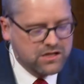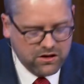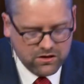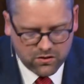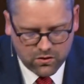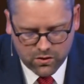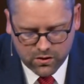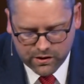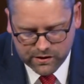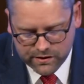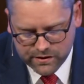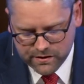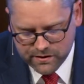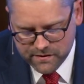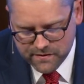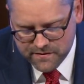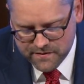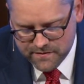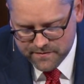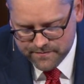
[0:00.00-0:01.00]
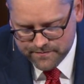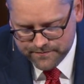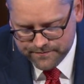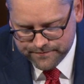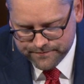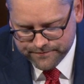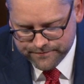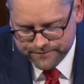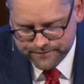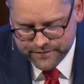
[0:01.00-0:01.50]
the Lord.
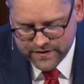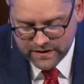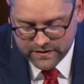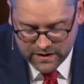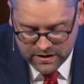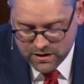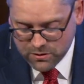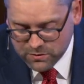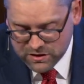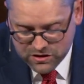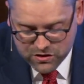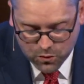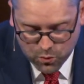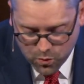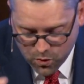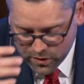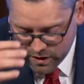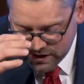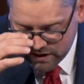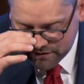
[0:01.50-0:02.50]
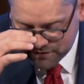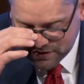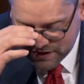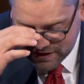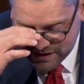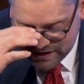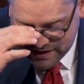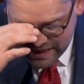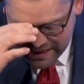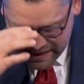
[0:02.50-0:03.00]
And then there was the warning of
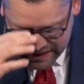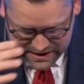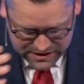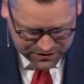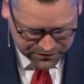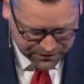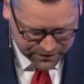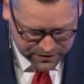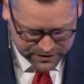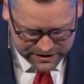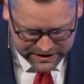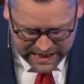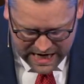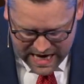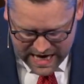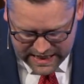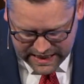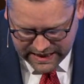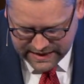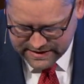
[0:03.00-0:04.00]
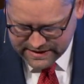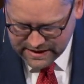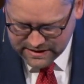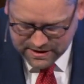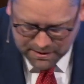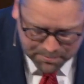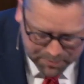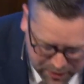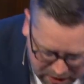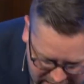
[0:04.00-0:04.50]
disease. Verse 10, I sent
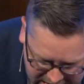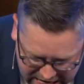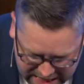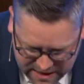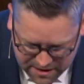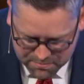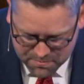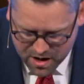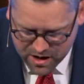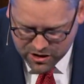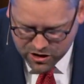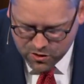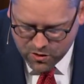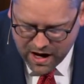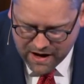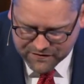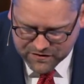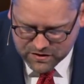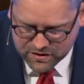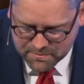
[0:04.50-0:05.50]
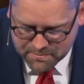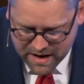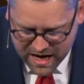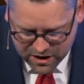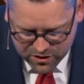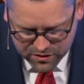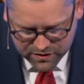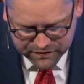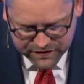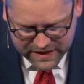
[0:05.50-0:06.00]
a plague among you after the
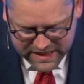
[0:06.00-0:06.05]
manner of